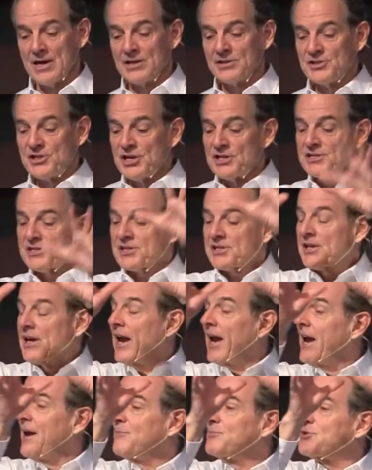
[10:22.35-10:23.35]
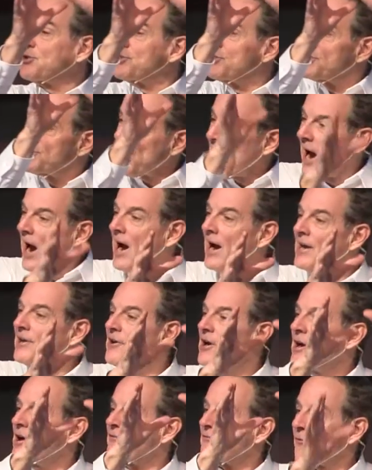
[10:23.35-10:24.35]
Jesus came to
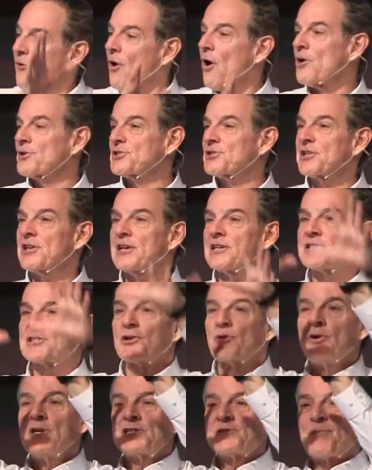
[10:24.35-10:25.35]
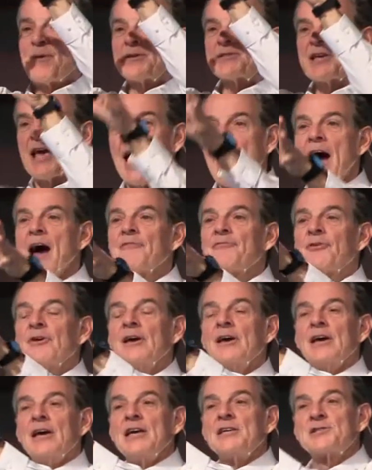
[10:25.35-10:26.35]
die for our sins. So he spends half
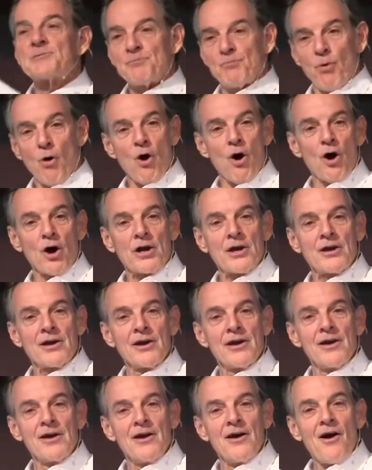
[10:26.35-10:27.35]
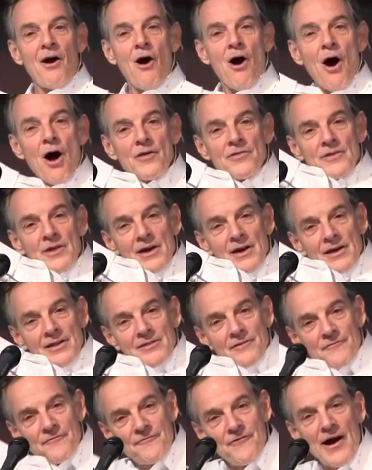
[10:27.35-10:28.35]
his book on
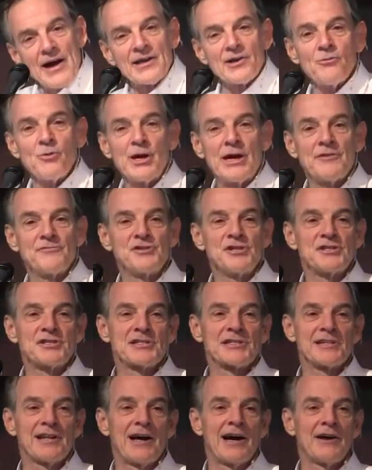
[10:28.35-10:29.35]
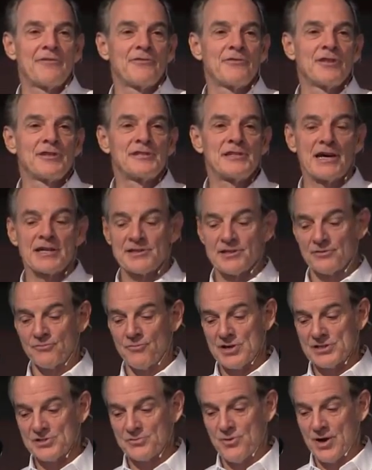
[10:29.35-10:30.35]
the final week of Jesus' life and the death and
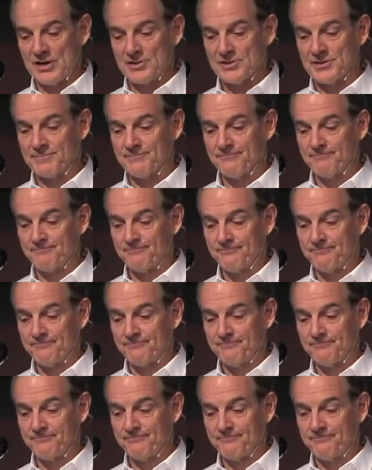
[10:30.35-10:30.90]
resurrection.